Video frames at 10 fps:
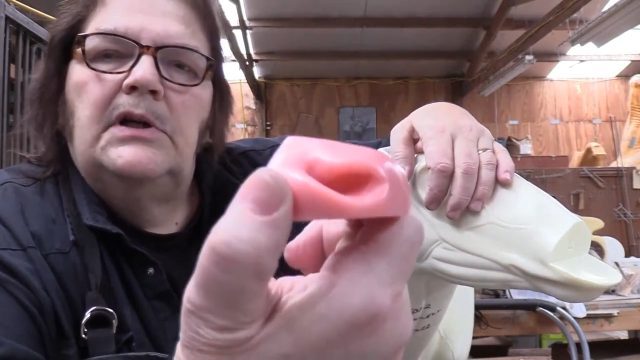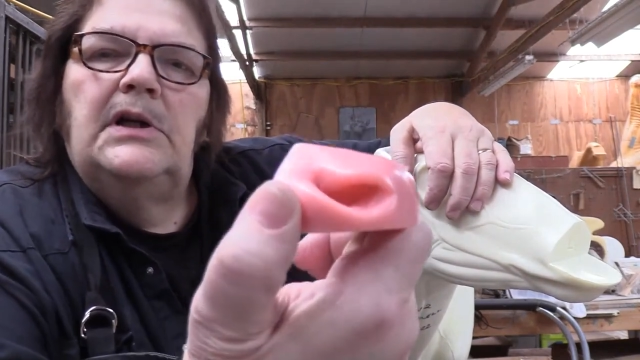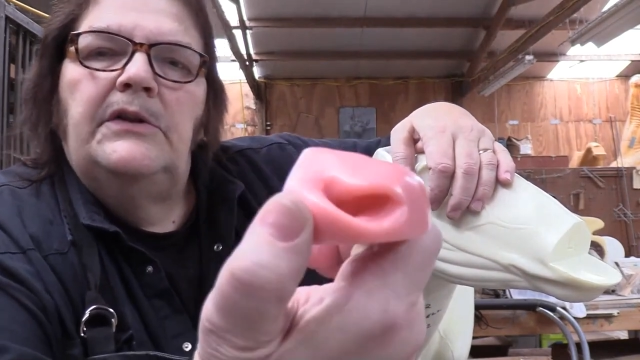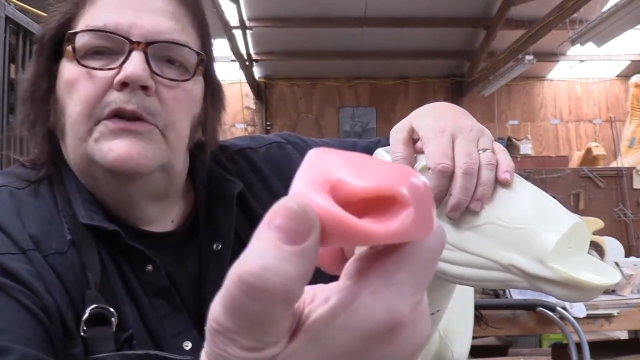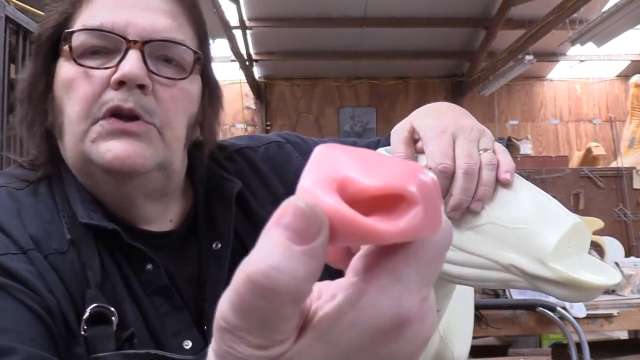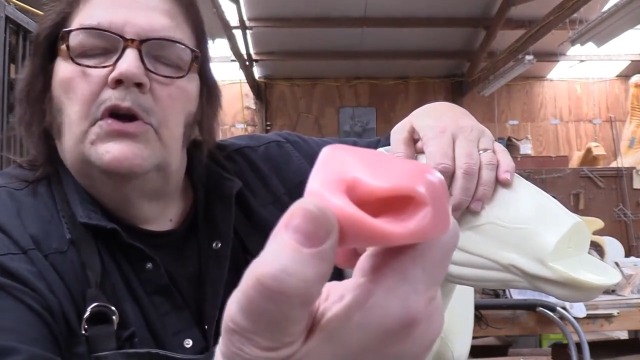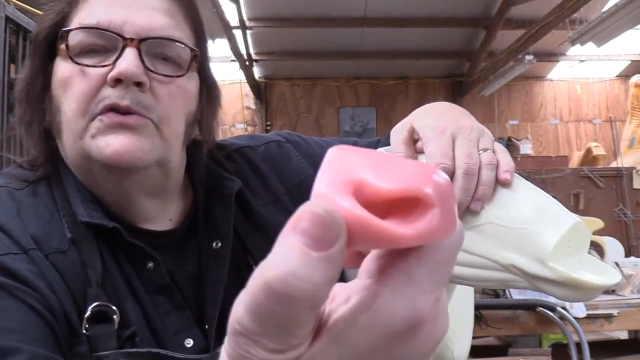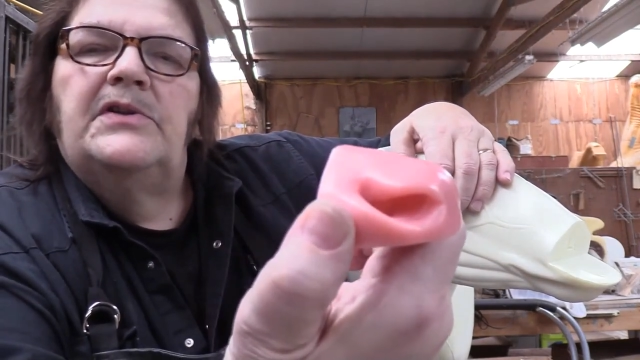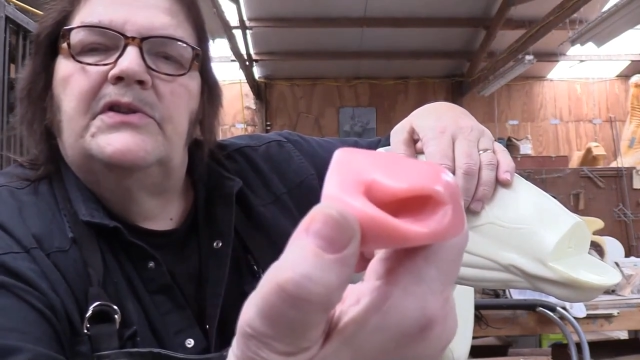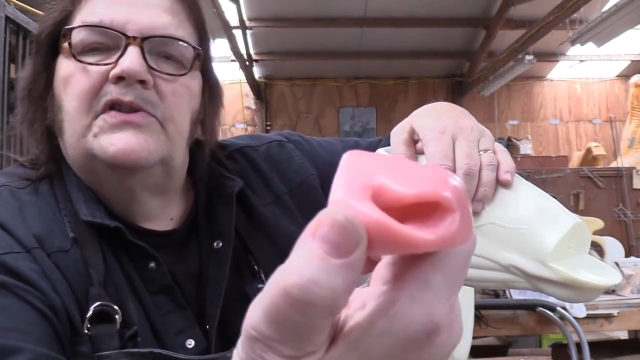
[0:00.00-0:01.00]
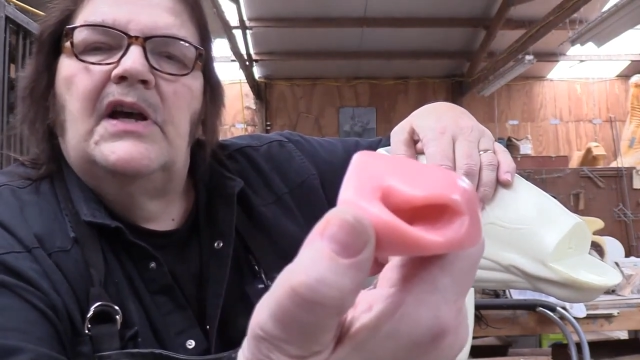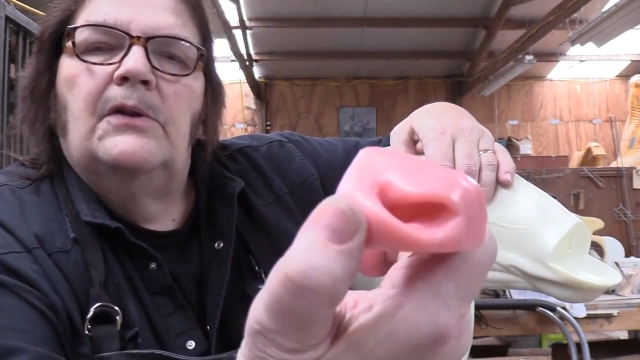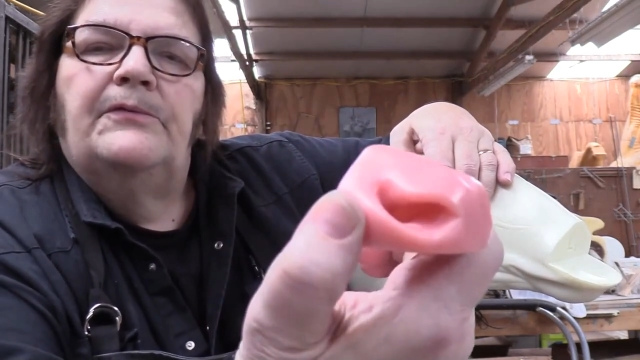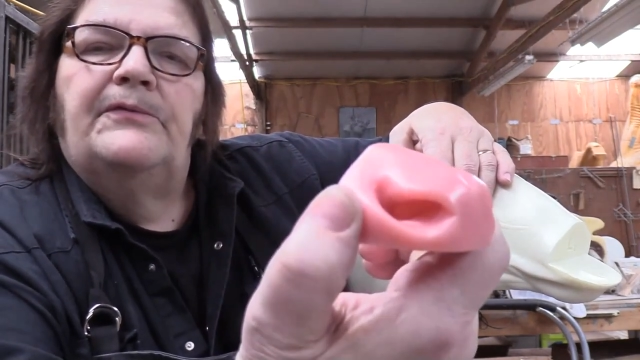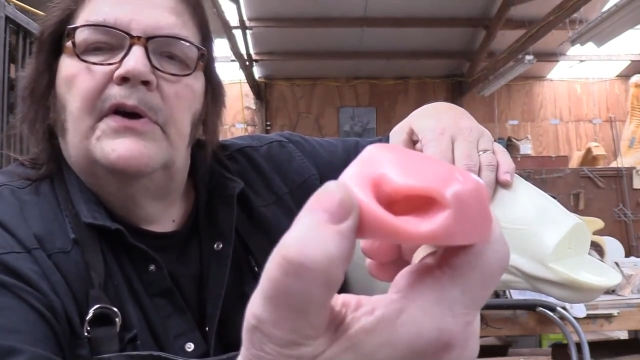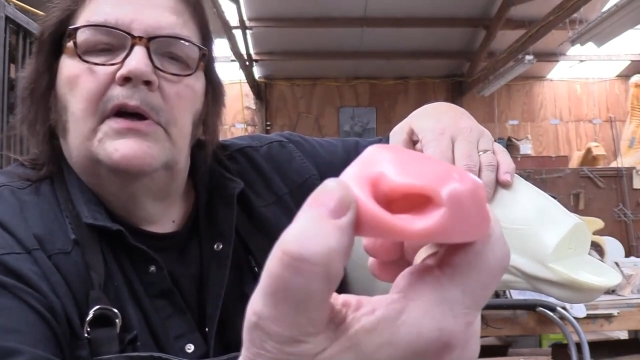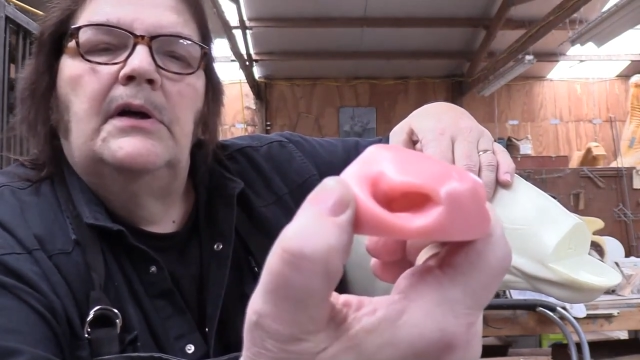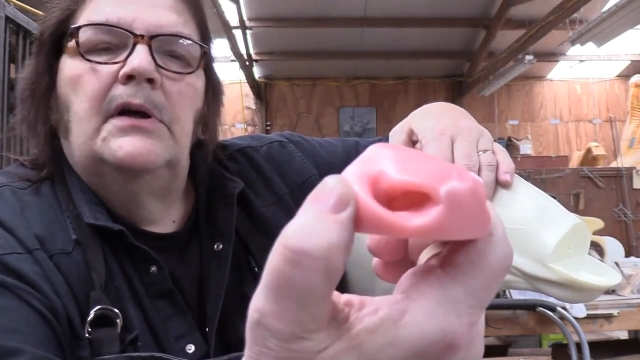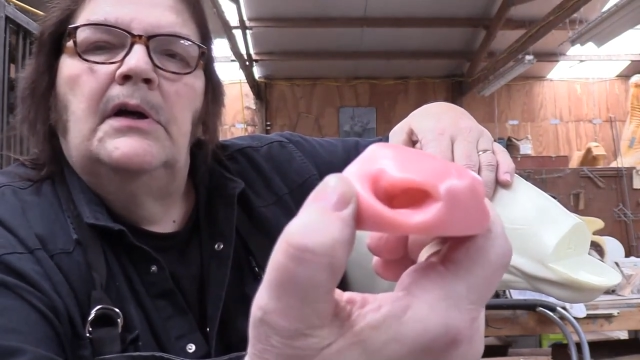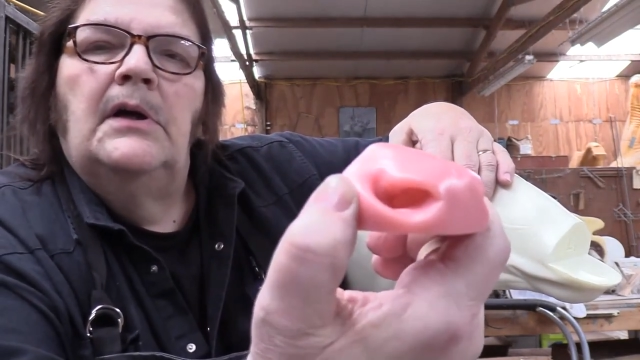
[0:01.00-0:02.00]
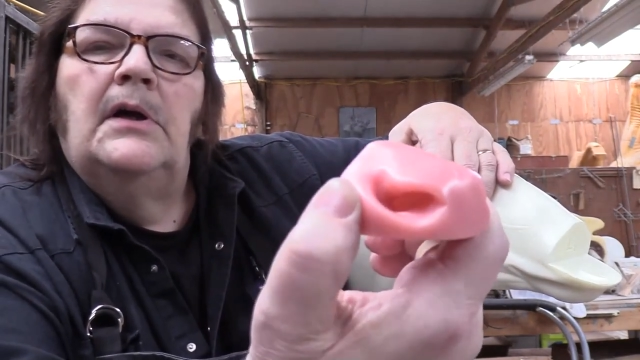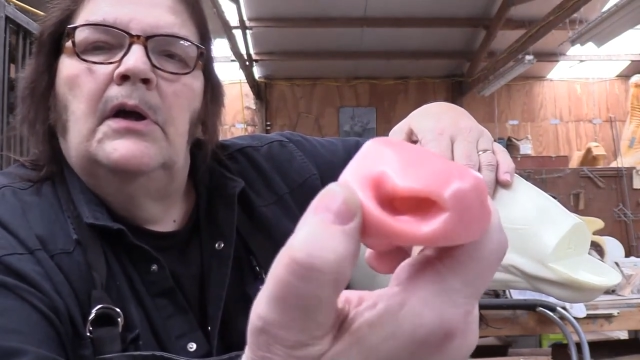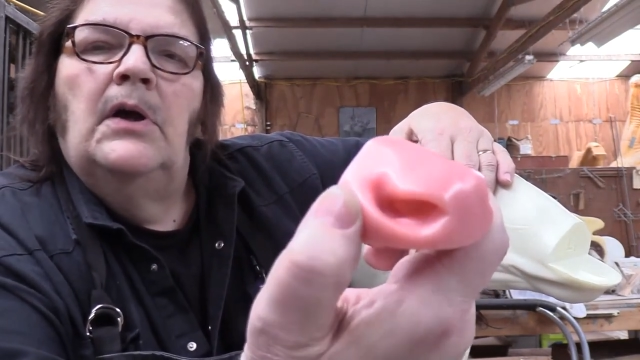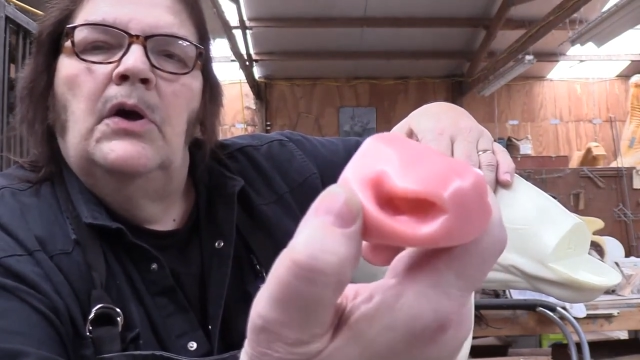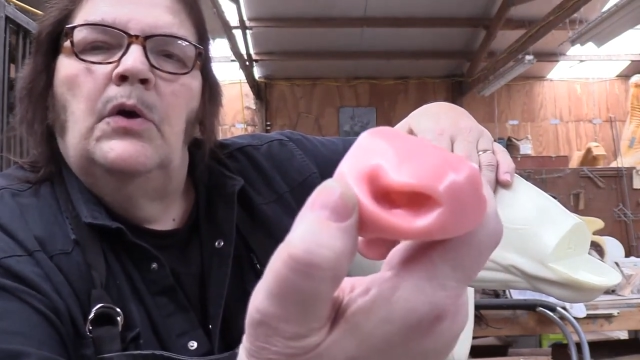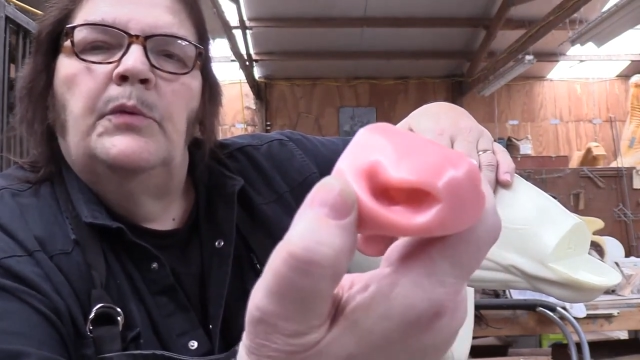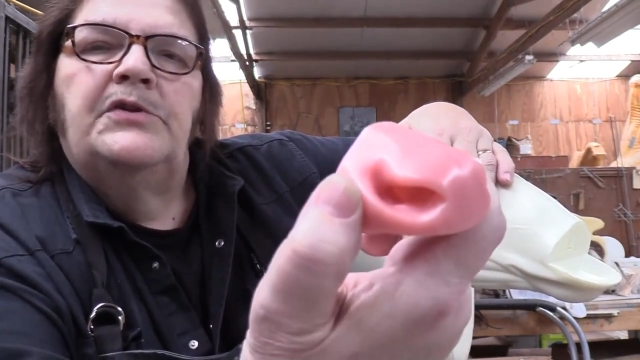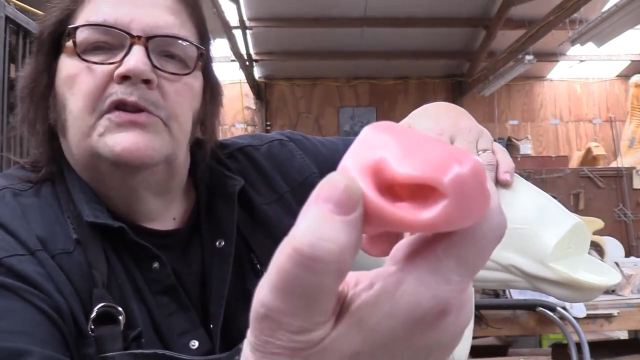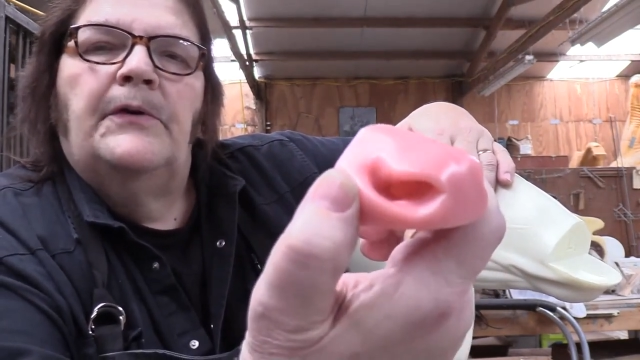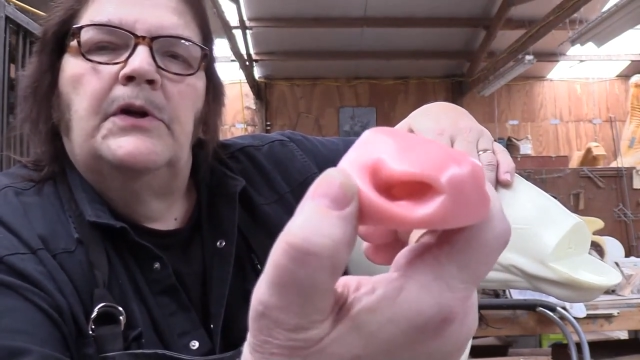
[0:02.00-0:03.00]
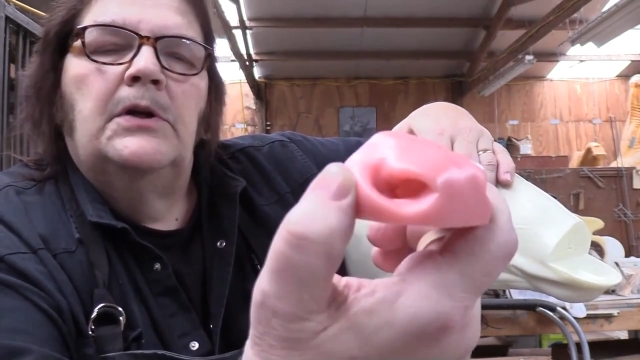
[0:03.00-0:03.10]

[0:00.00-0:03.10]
in the nose itself, which is very